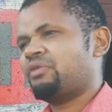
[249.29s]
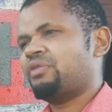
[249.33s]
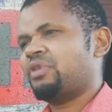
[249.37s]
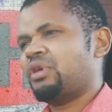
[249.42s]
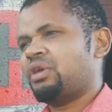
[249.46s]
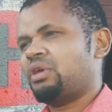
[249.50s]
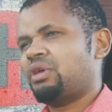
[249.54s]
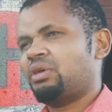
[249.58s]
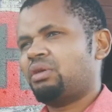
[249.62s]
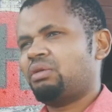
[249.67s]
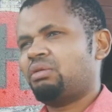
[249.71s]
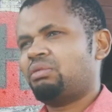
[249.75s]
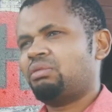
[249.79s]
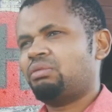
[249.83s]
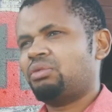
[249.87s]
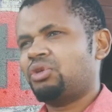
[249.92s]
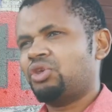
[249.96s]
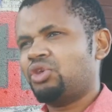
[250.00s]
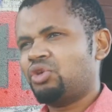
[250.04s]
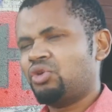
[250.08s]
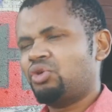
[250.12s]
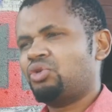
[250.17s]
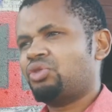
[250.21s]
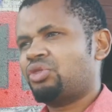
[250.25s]
of the
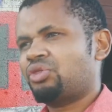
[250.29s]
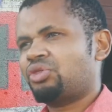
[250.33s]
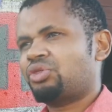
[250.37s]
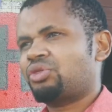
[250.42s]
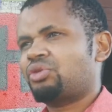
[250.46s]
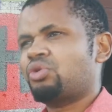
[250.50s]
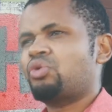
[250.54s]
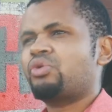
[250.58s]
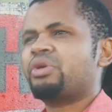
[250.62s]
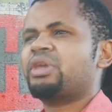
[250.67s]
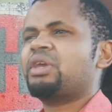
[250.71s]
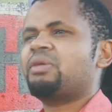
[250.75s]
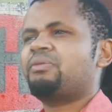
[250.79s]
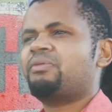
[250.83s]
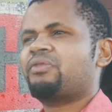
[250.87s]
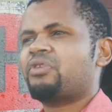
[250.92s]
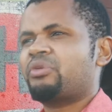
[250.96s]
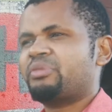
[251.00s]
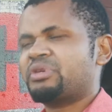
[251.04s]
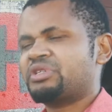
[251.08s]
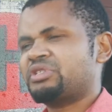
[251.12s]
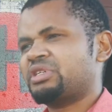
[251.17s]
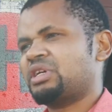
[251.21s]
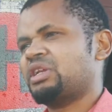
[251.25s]
youth who came
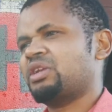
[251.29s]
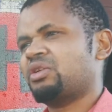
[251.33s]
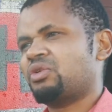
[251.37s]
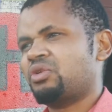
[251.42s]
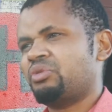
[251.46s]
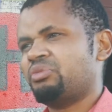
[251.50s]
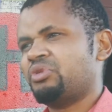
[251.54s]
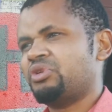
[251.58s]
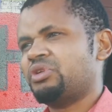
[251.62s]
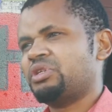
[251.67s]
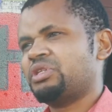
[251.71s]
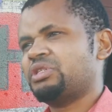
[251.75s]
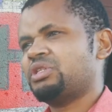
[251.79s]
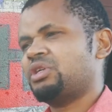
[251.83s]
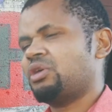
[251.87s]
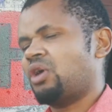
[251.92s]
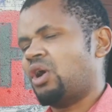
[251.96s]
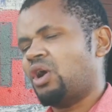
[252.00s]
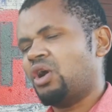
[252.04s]
from a certain community,